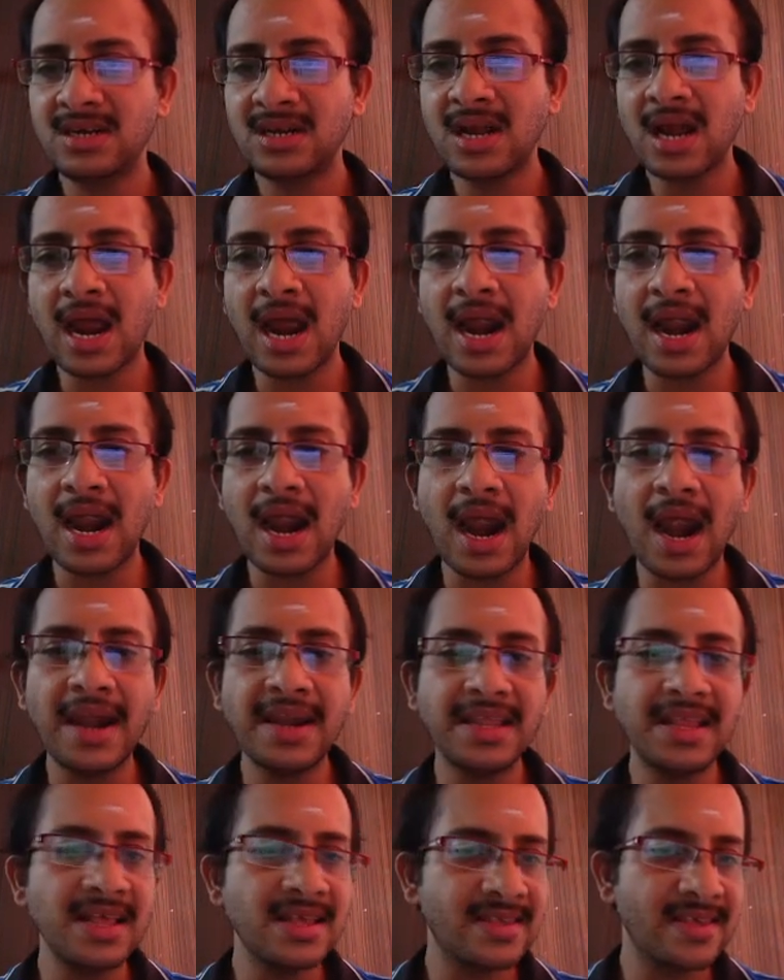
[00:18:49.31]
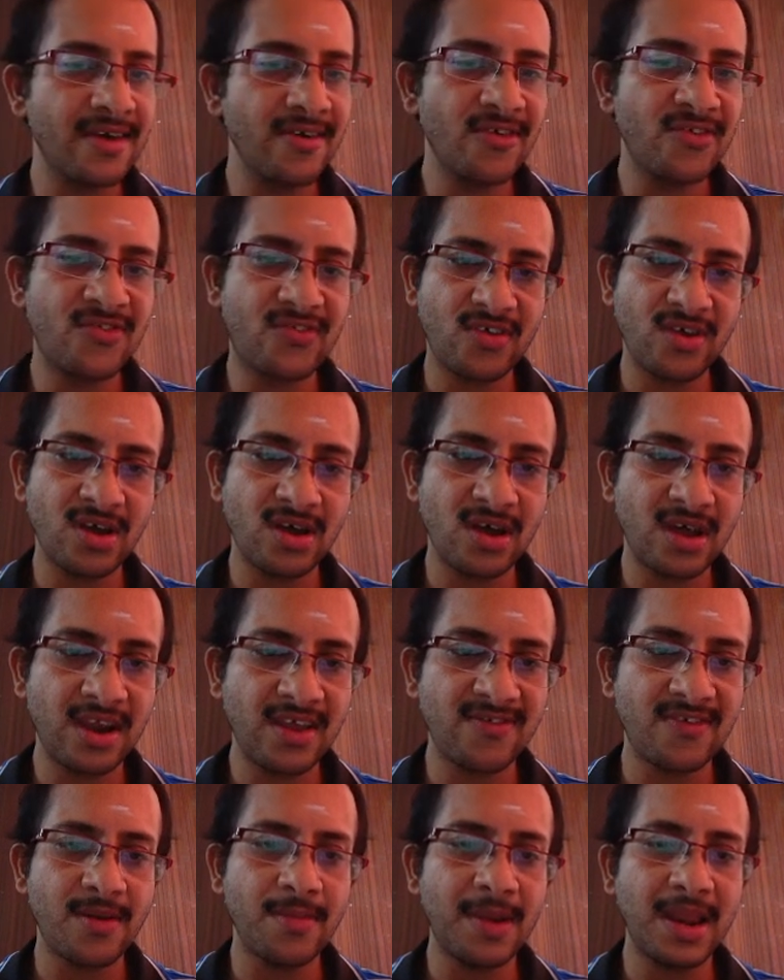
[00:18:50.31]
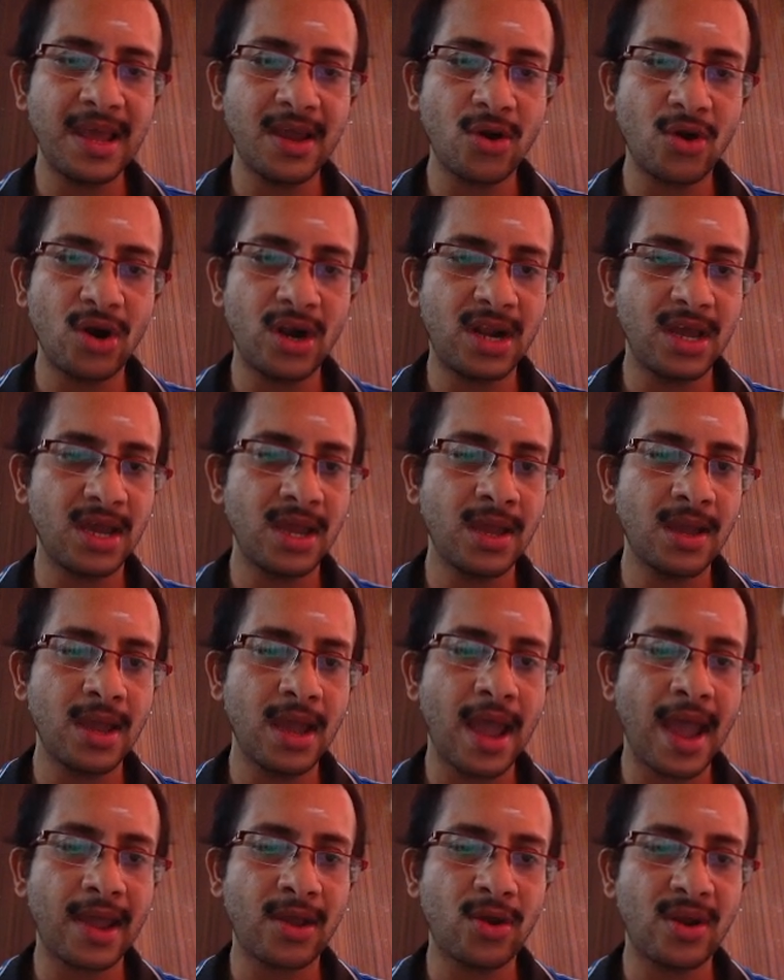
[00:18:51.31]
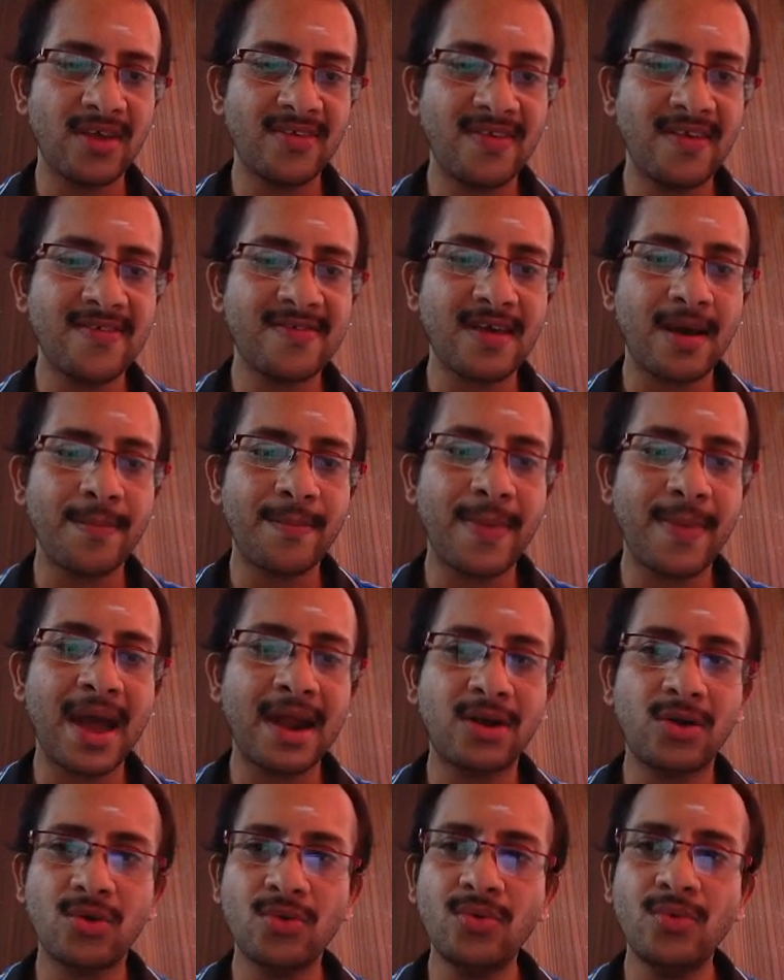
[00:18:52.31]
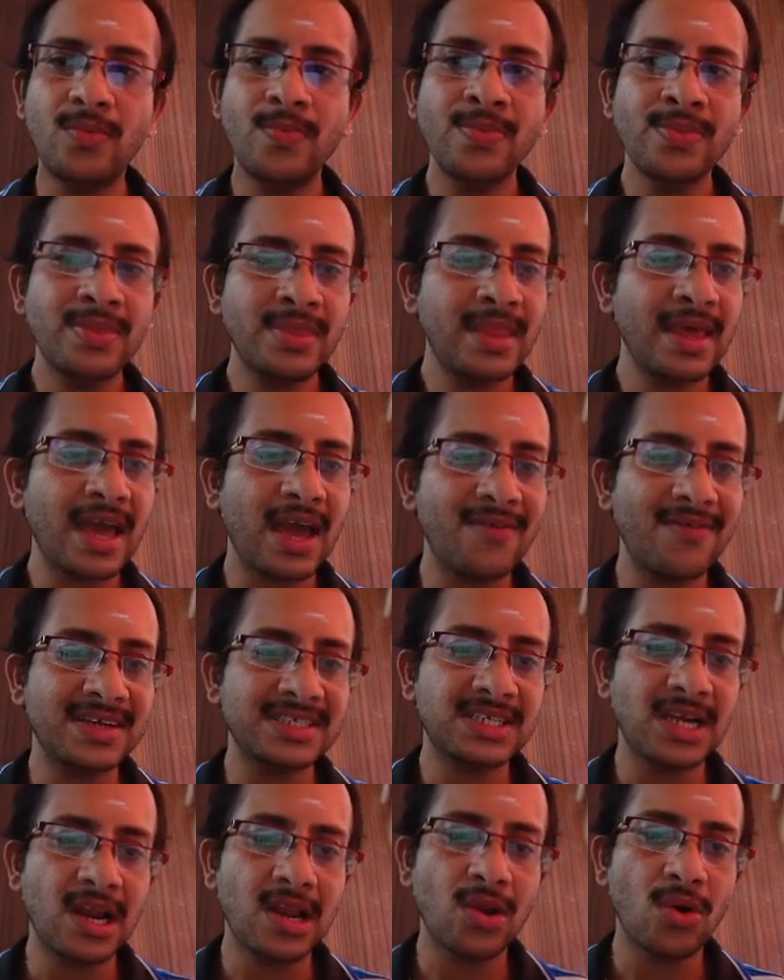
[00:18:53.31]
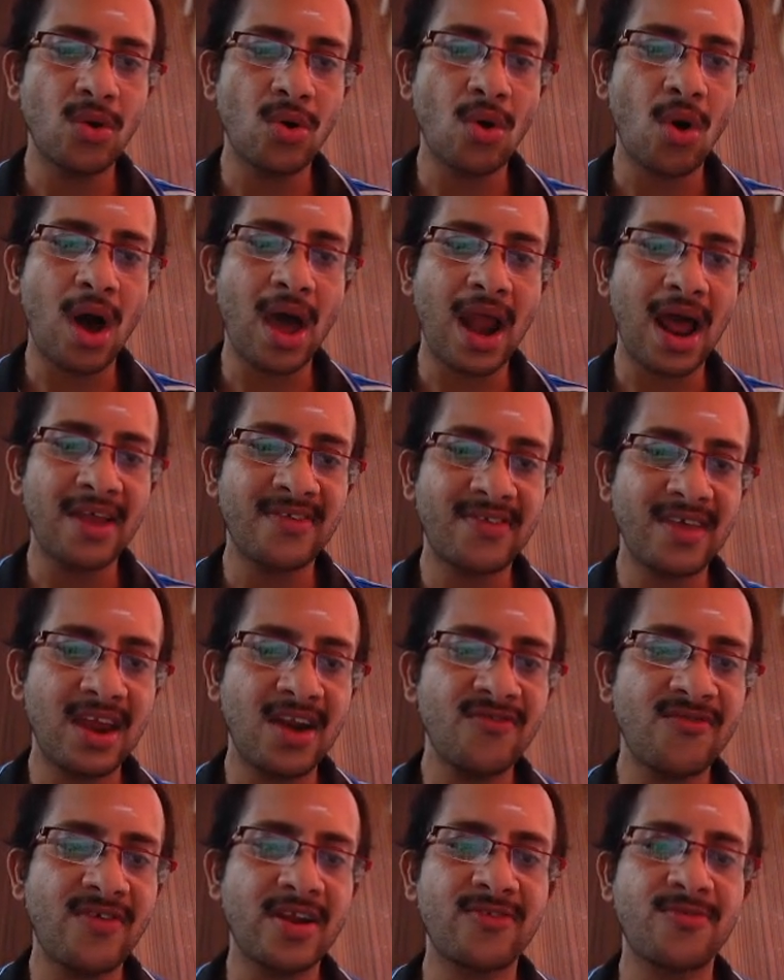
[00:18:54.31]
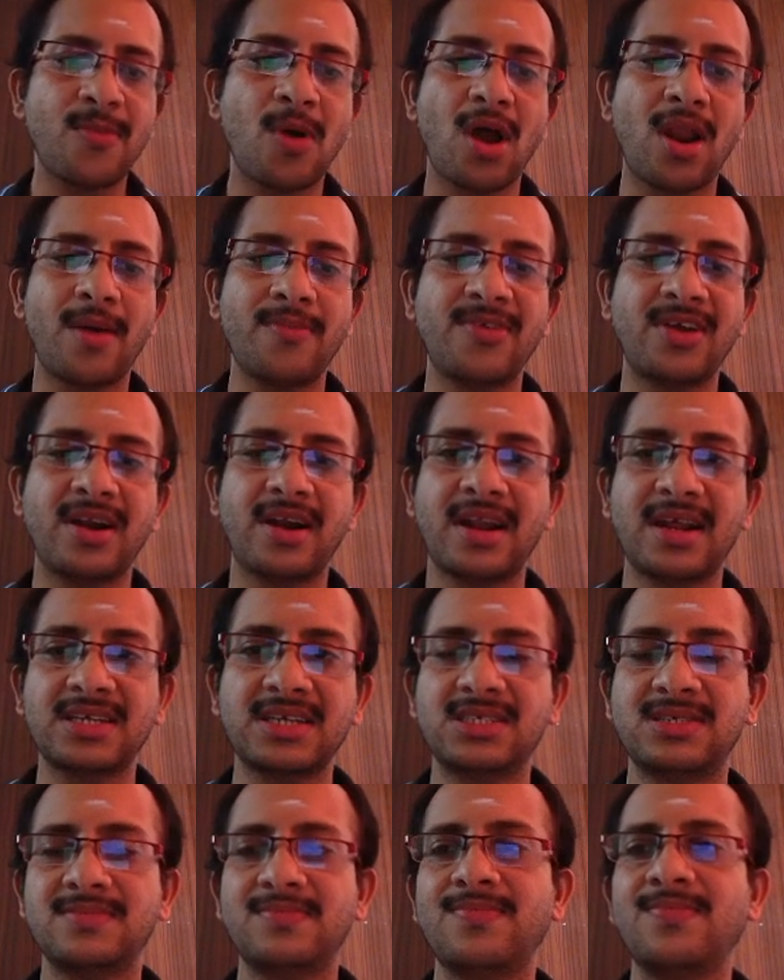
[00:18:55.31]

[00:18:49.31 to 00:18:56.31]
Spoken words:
and this gives reasonably good accuracies compared to the conventional YOLO or RCN for small object detection.